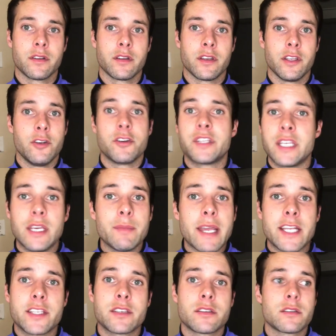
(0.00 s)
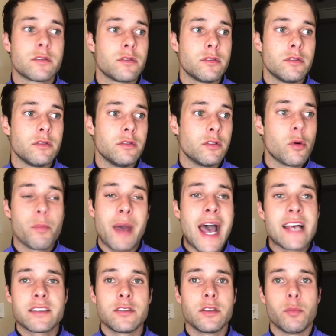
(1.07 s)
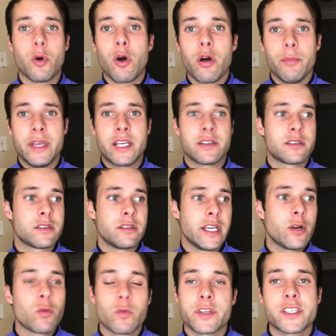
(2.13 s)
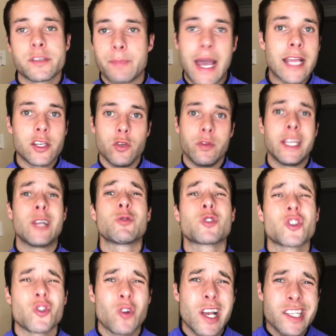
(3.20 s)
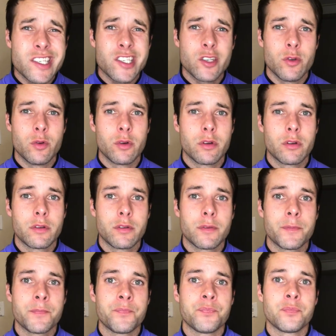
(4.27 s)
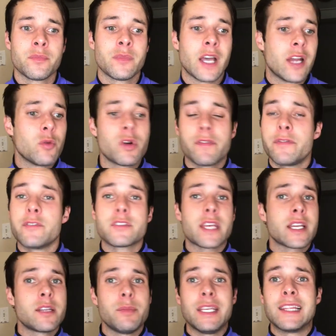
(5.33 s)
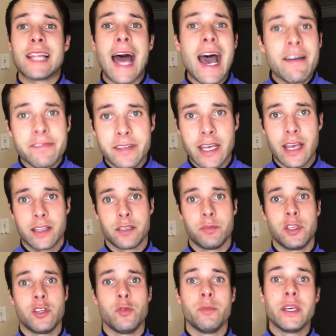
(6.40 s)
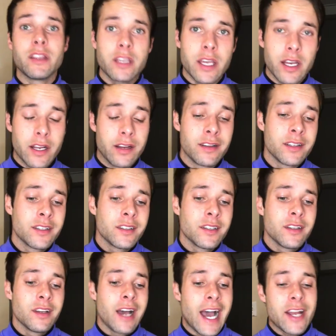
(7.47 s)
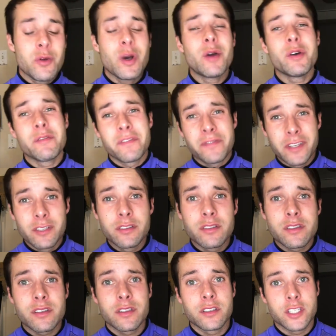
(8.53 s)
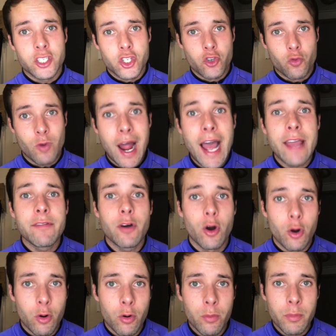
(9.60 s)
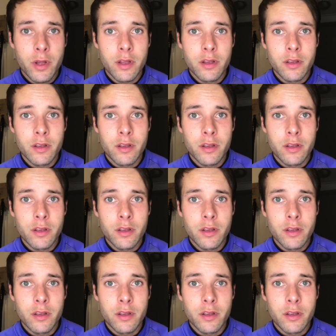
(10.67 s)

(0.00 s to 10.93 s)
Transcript: Your teammates don't pass you the ball because they don't respect you, they don't trust you. I know what it feels like to be laughed at, to be humiliated. I know how it feels to drive home